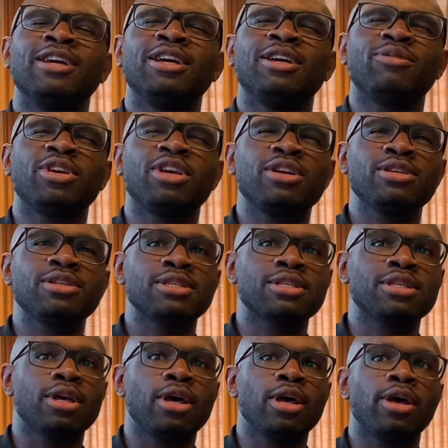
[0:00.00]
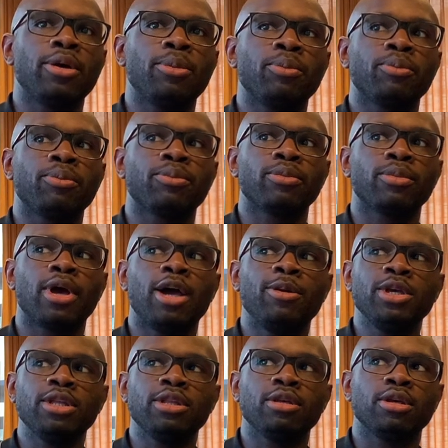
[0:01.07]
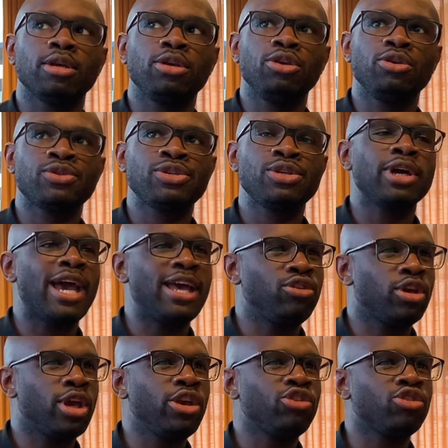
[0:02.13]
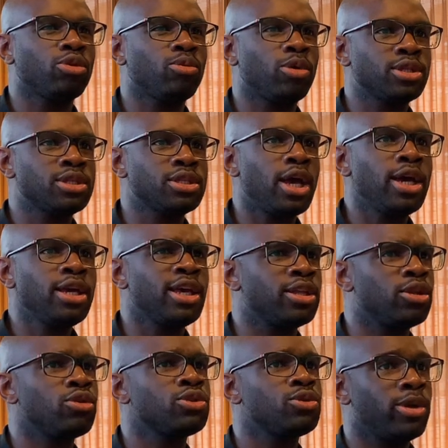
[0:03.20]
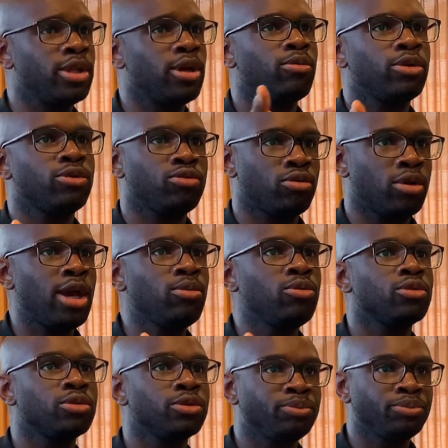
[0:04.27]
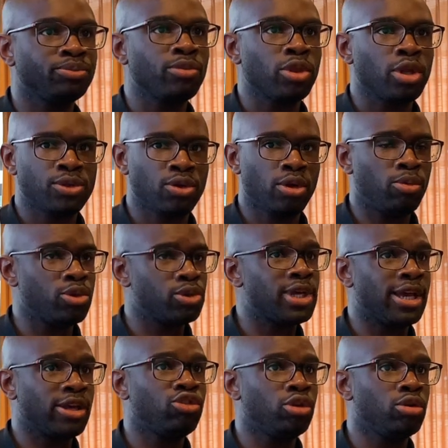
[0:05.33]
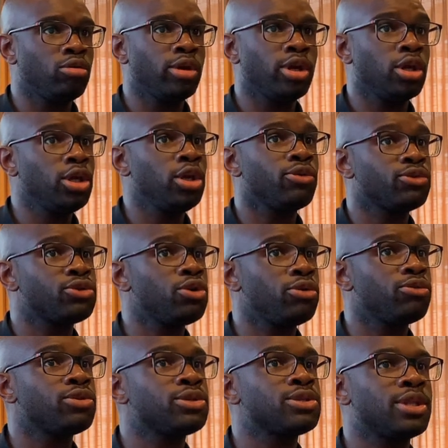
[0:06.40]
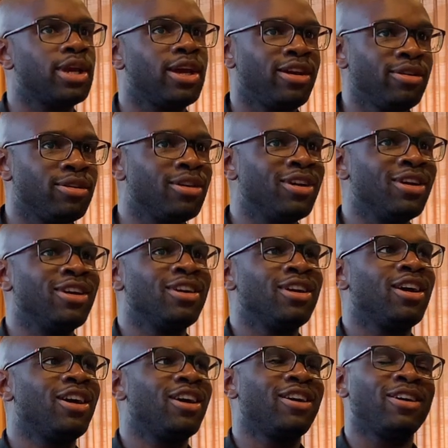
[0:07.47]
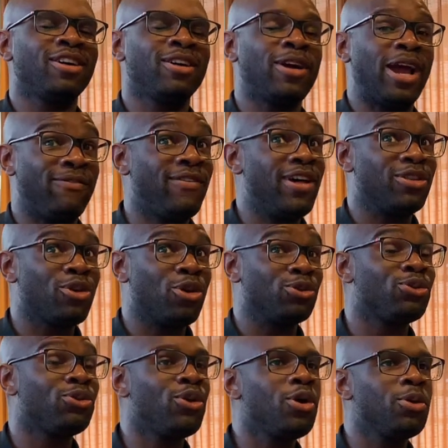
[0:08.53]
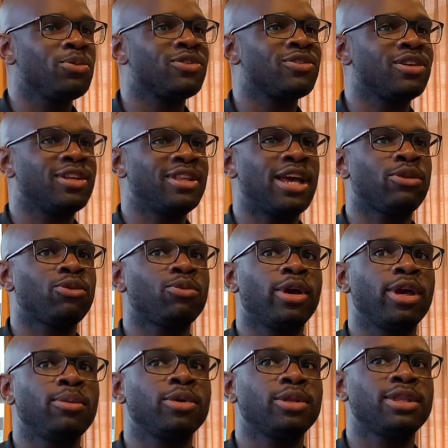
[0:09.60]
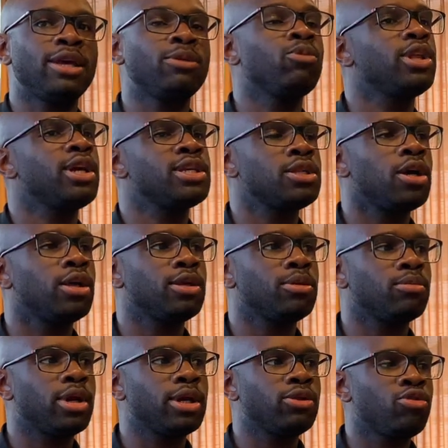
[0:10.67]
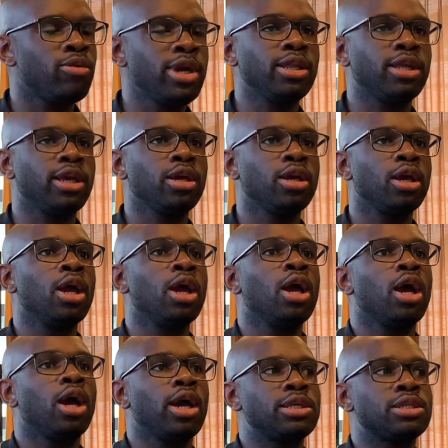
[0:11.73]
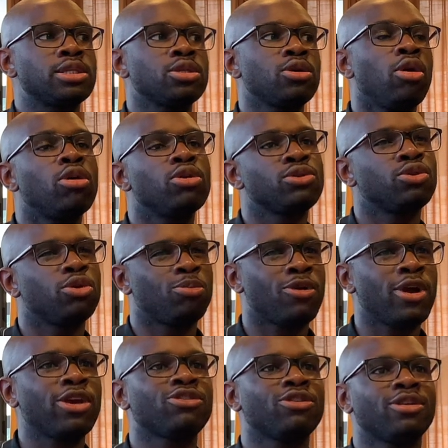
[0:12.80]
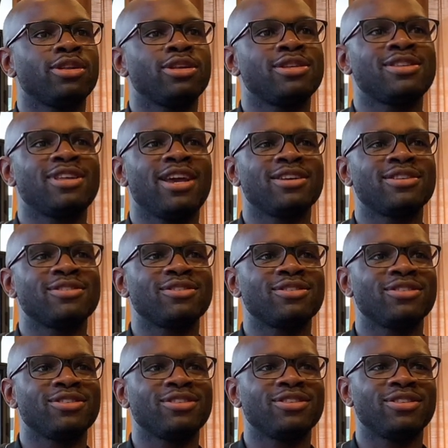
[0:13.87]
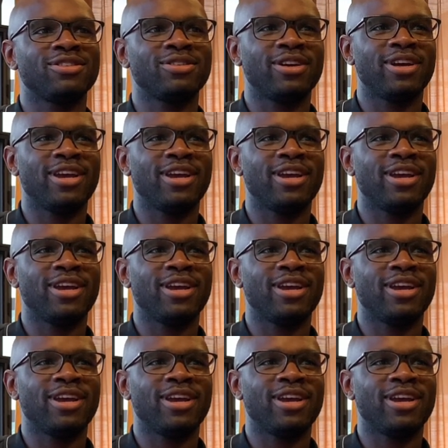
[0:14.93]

Because, um, I mean, you see your education on one side, and also when I went to Cameroon, so I was actually doing a year of service there, uh, I felt confirmed in that way. But then when I started my training, I saw also the pressure that is there as, a,